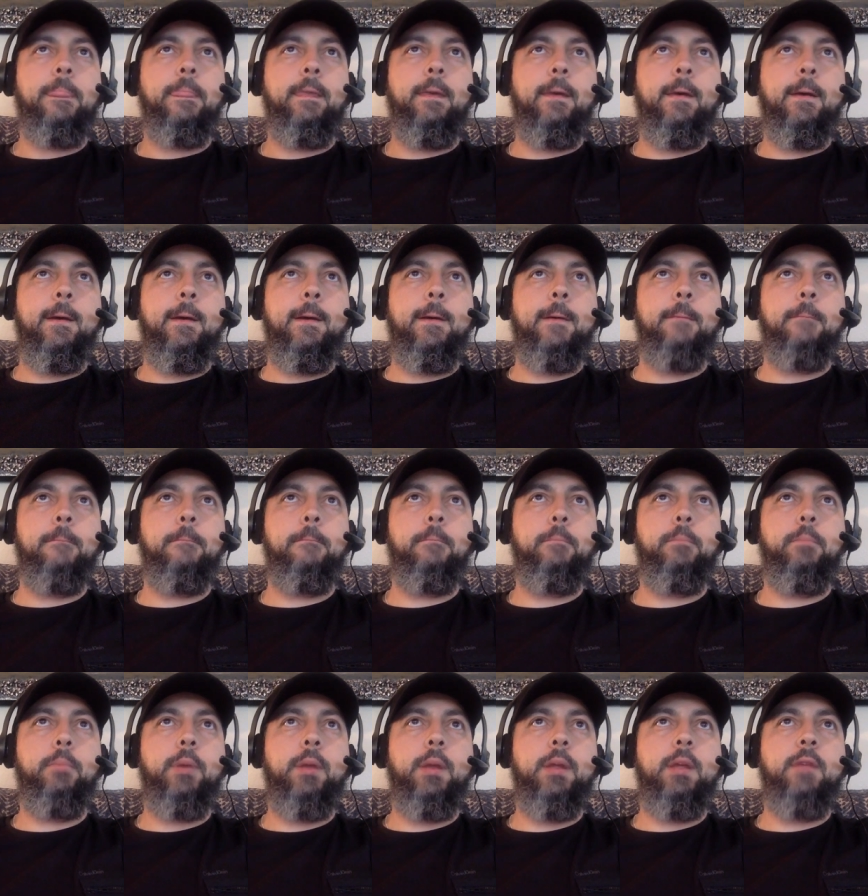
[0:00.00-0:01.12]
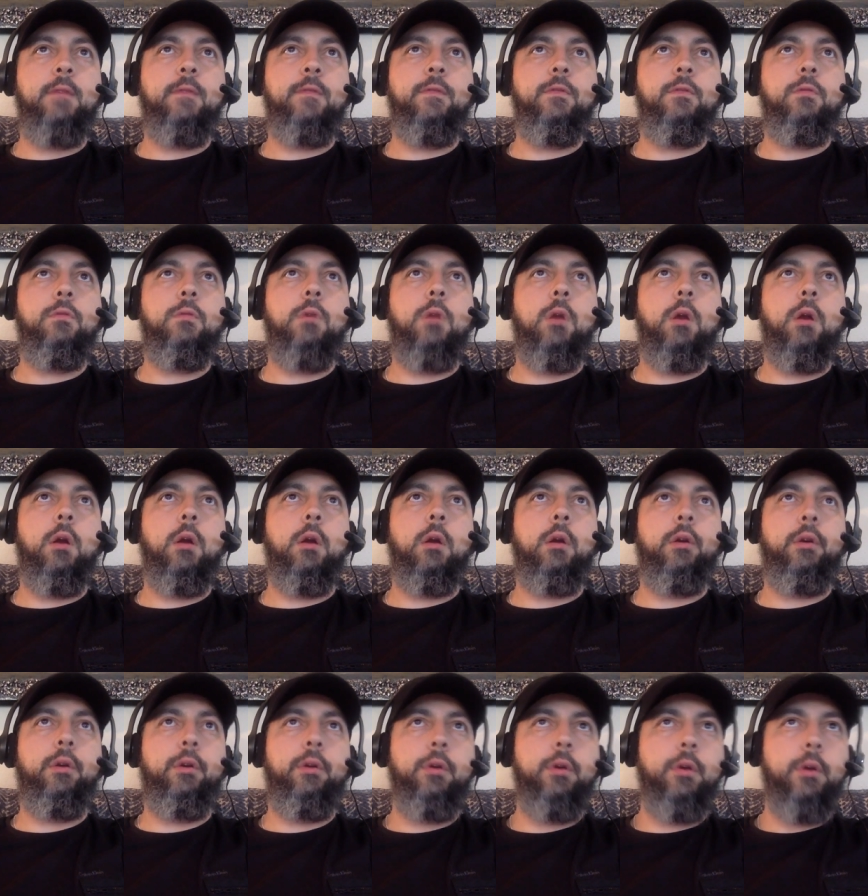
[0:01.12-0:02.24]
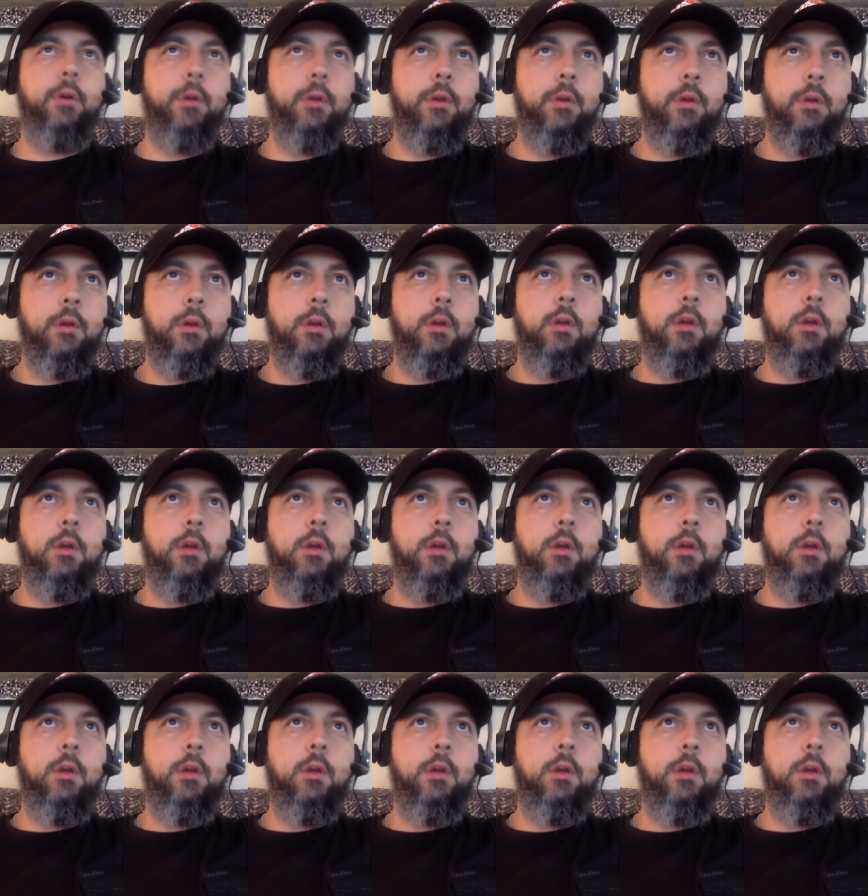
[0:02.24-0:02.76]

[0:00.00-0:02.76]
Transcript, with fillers: Um, but if you are good